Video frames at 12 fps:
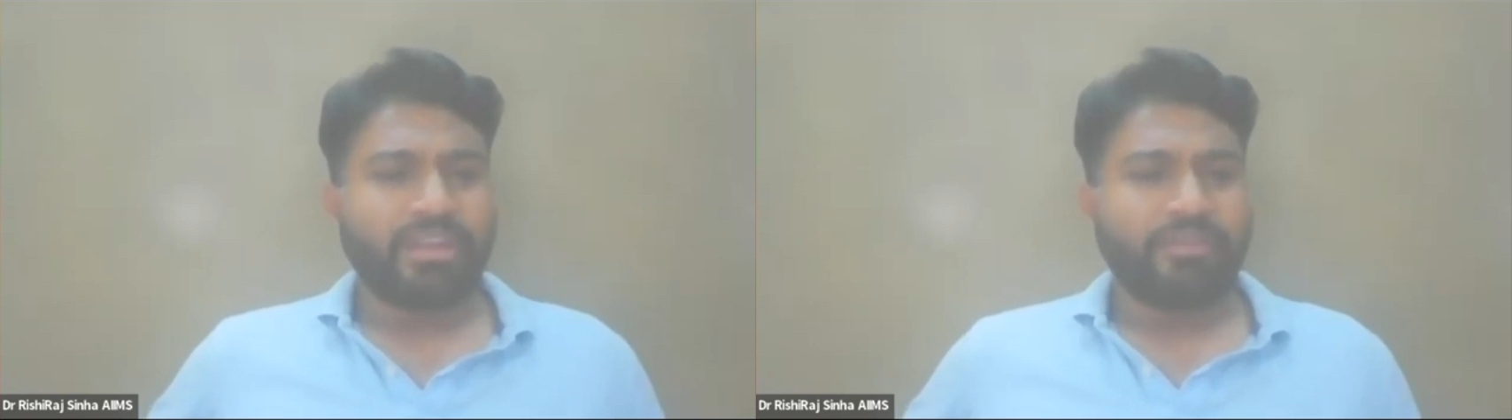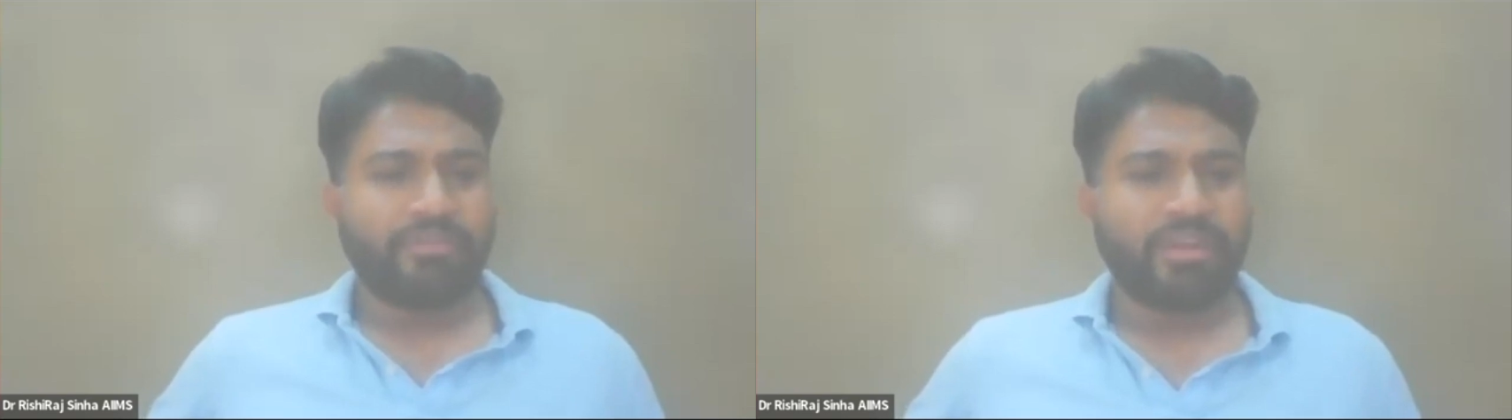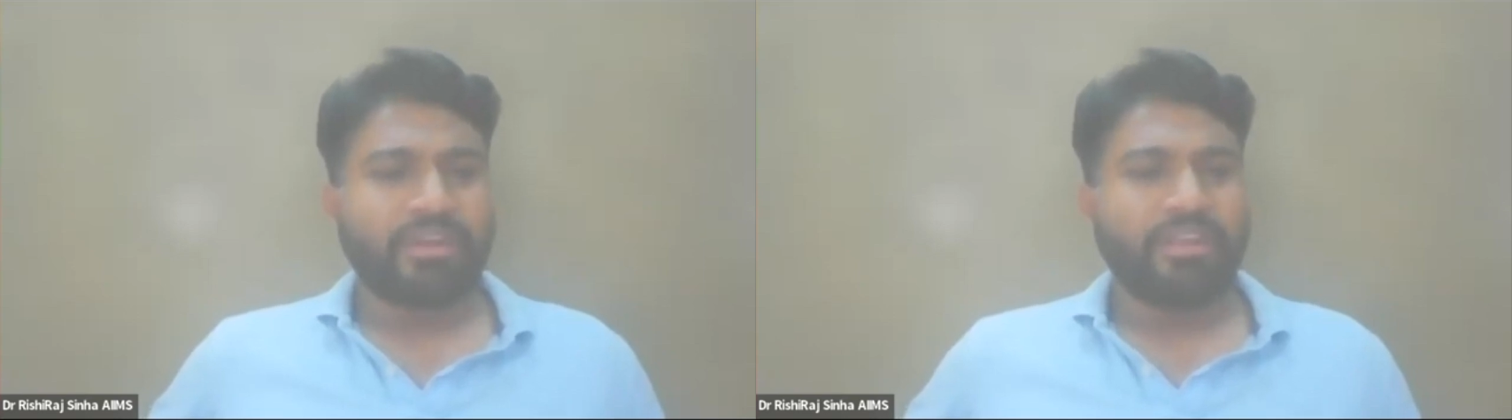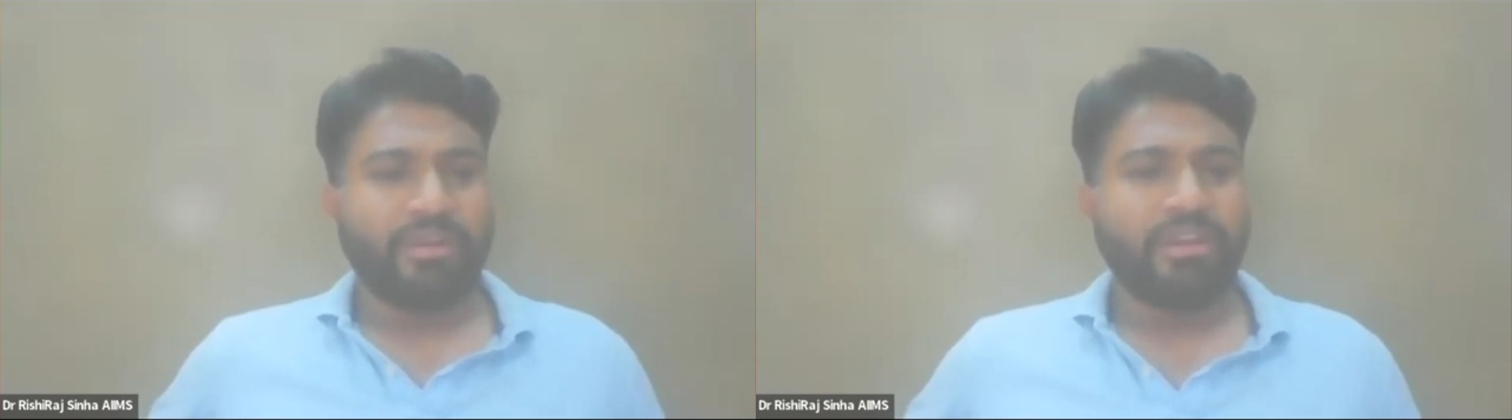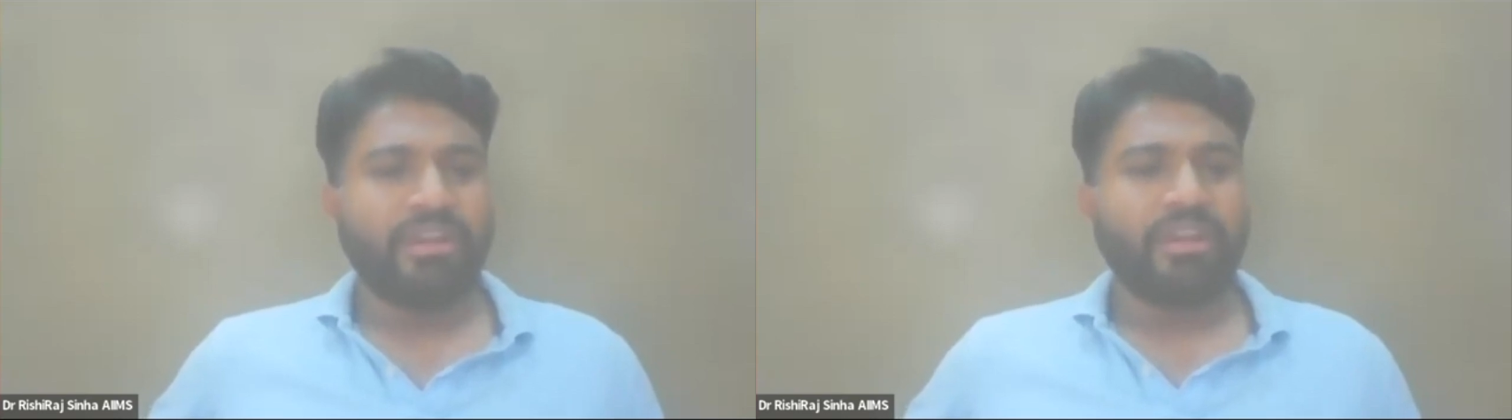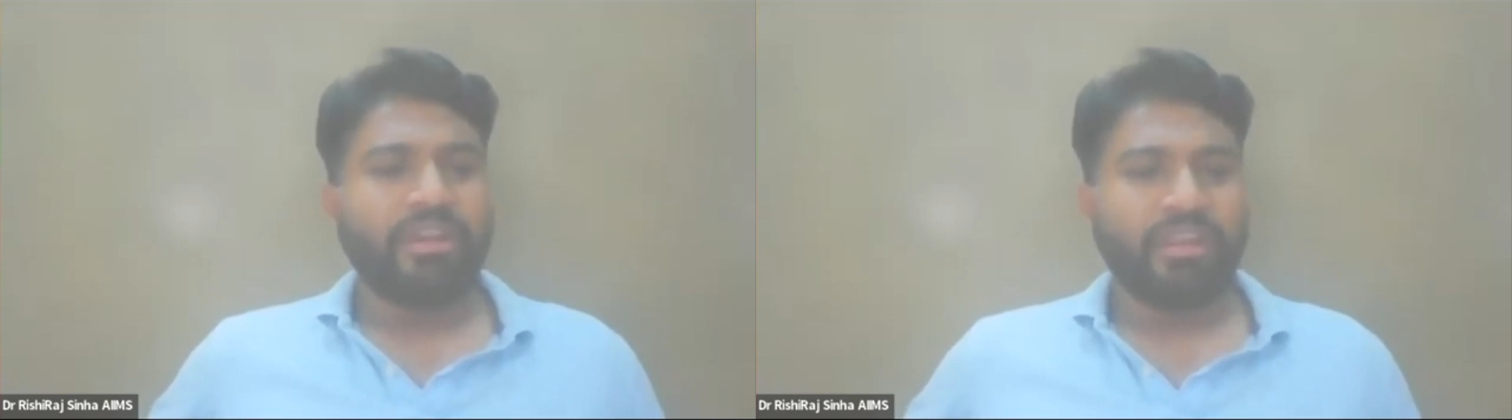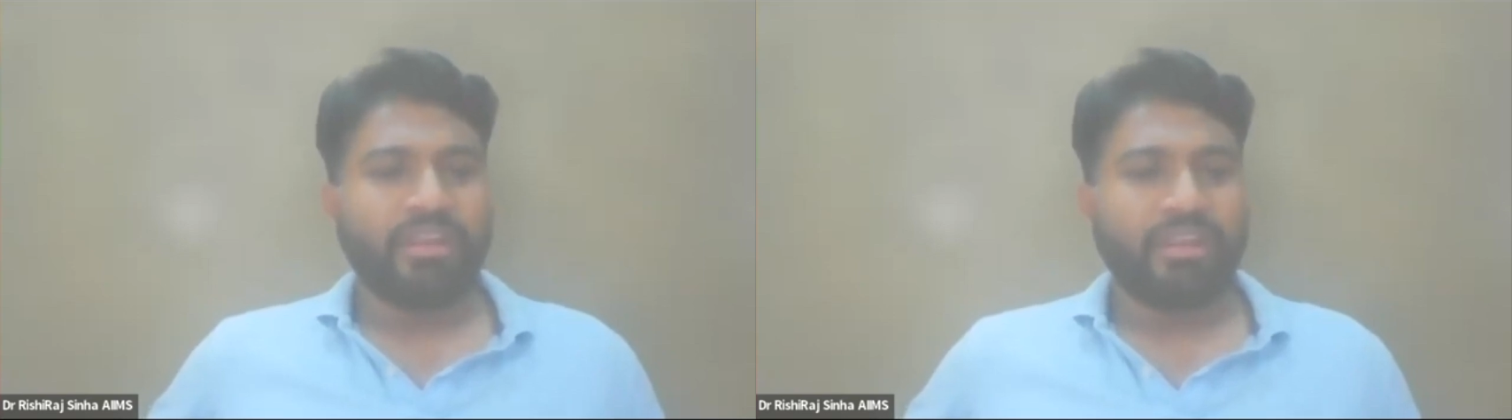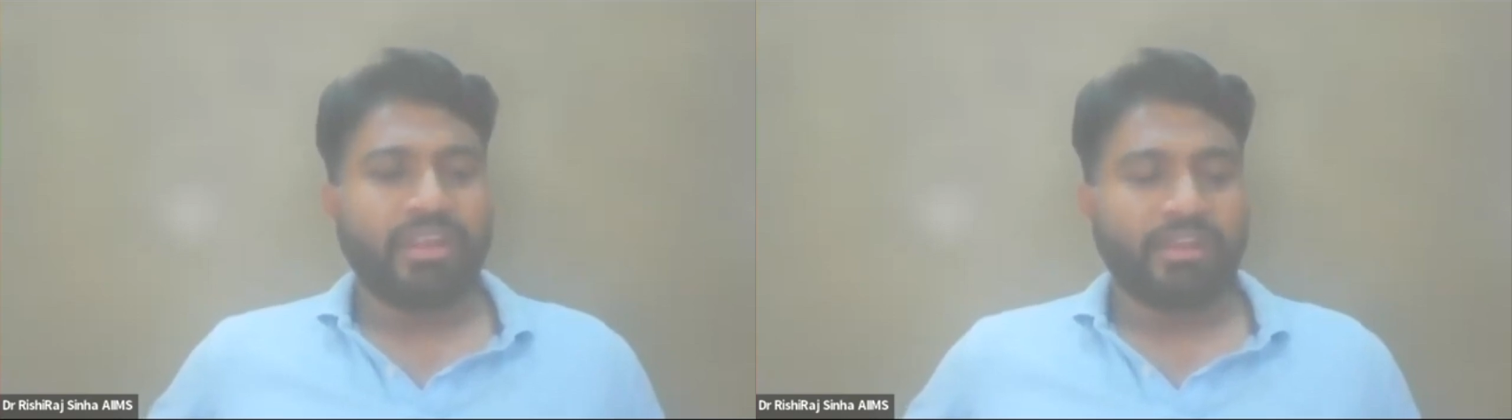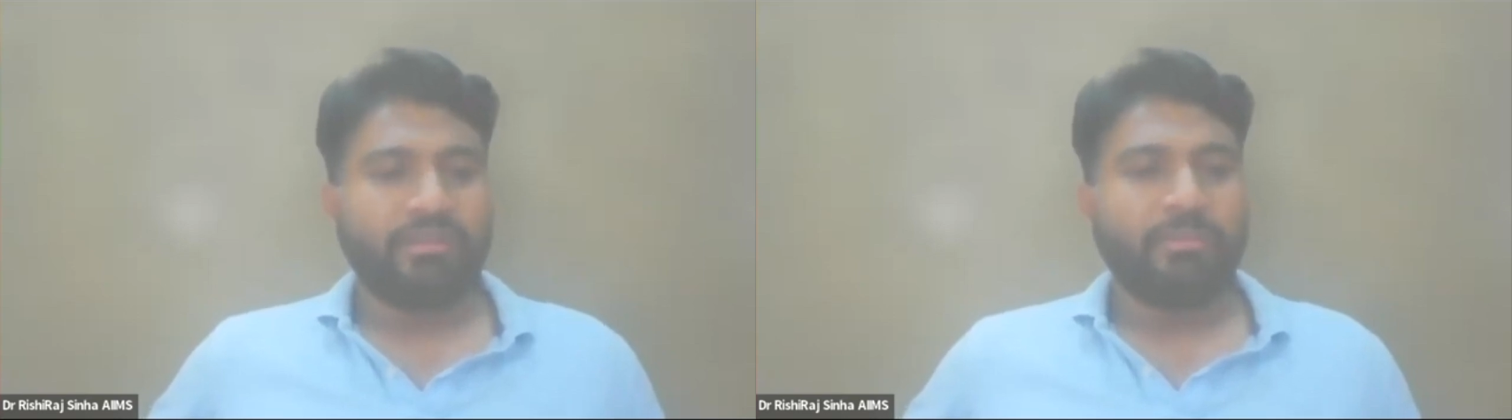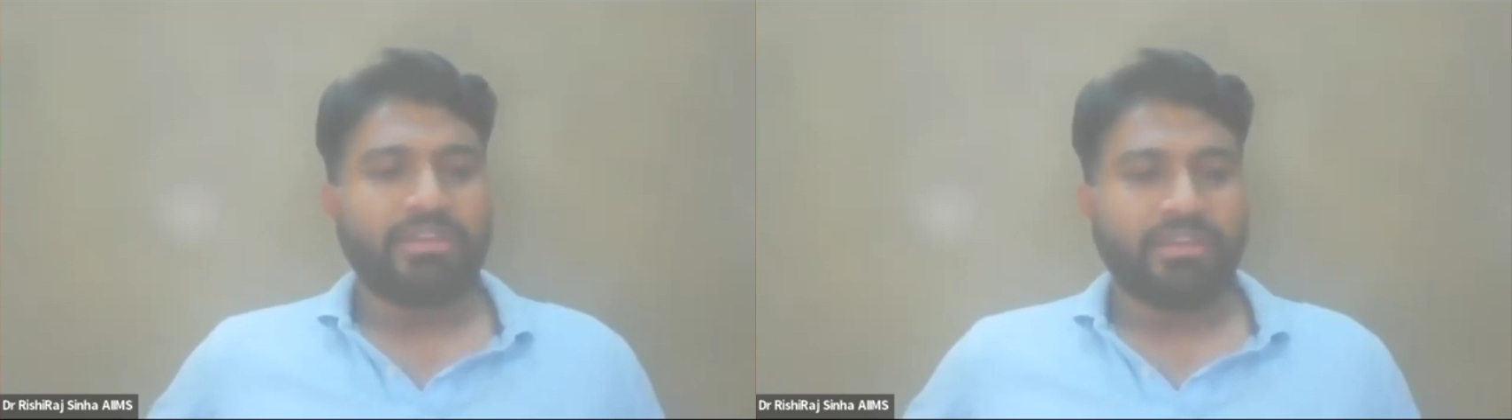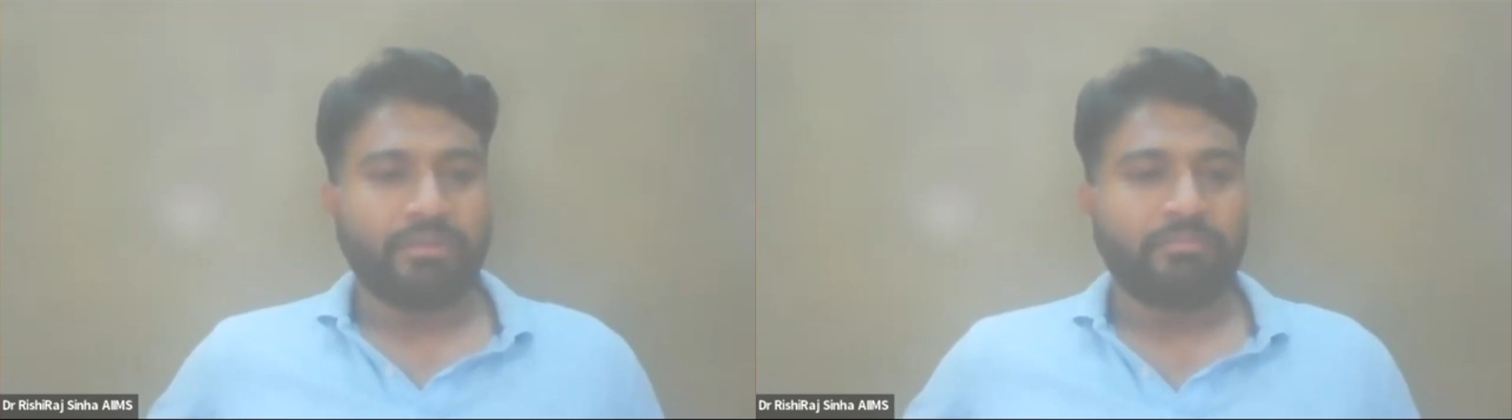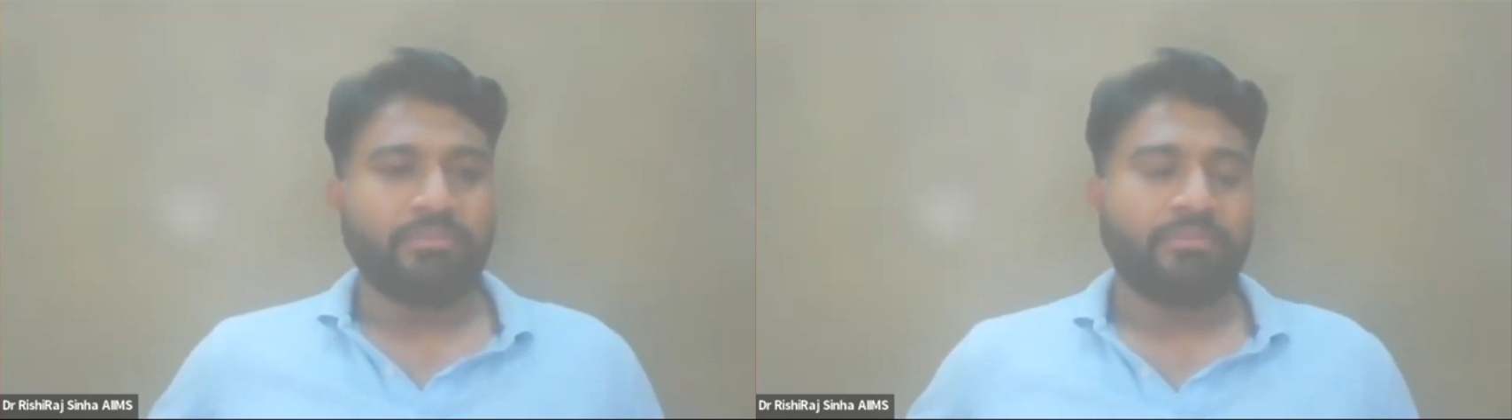but definitely one day it will be
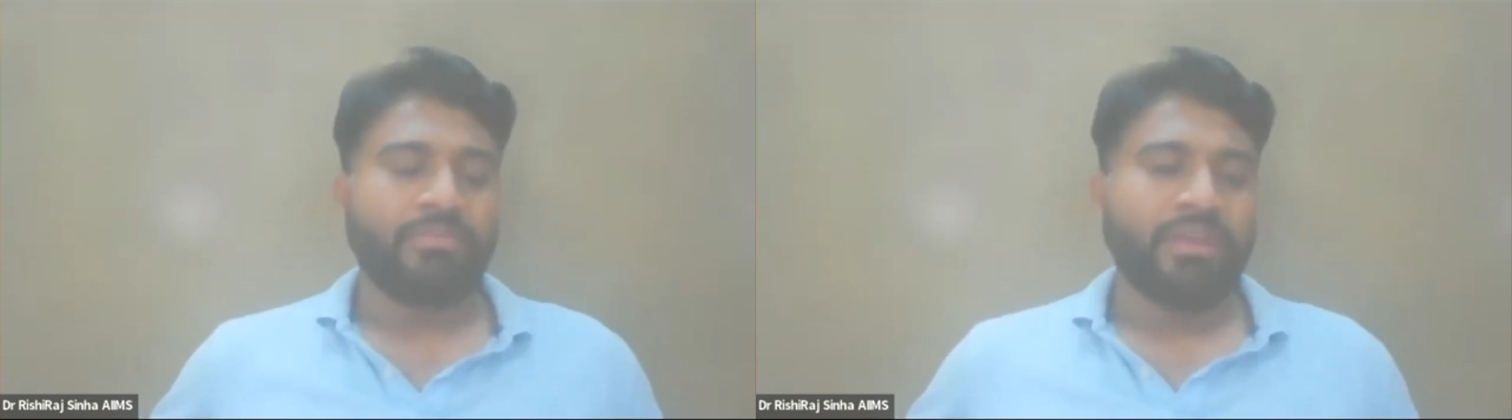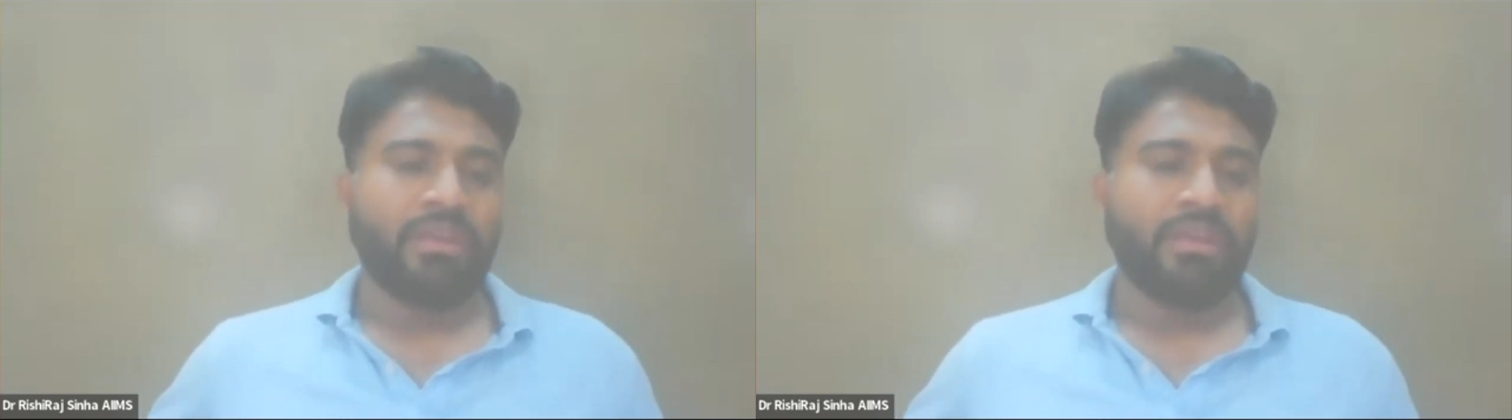come.